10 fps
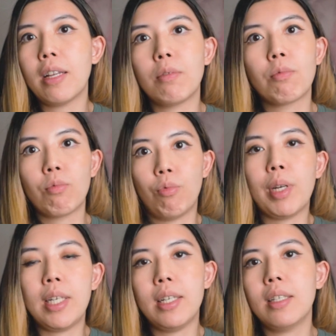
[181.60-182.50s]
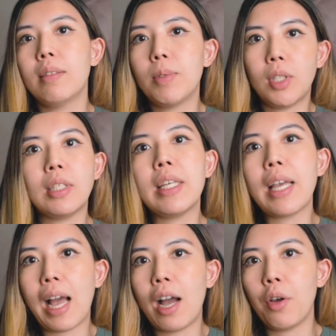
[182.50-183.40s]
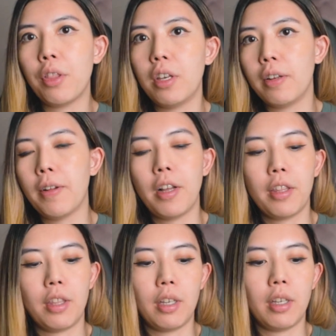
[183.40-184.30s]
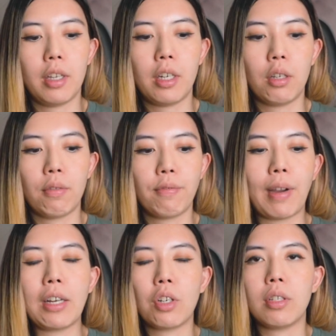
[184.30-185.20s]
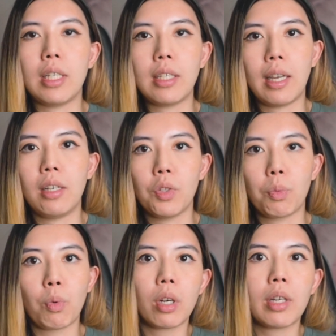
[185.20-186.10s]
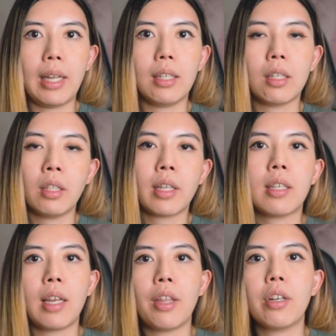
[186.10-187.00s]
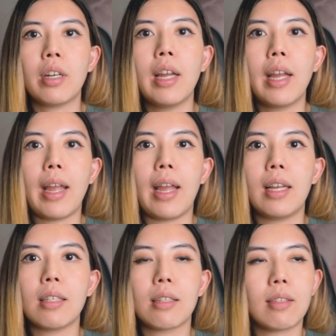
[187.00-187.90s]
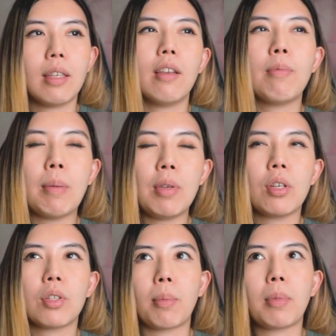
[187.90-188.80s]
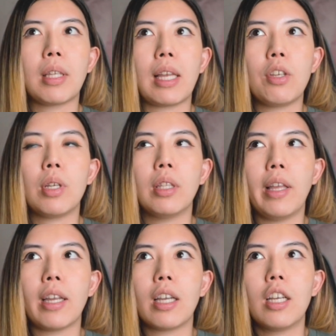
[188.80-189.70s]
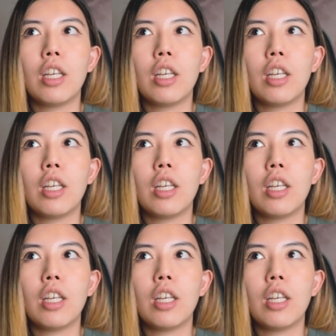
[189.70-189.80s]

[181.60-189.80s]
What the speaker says: it, read it, see how the you know, the finer details work and click together, and see if maybe there's something that you can like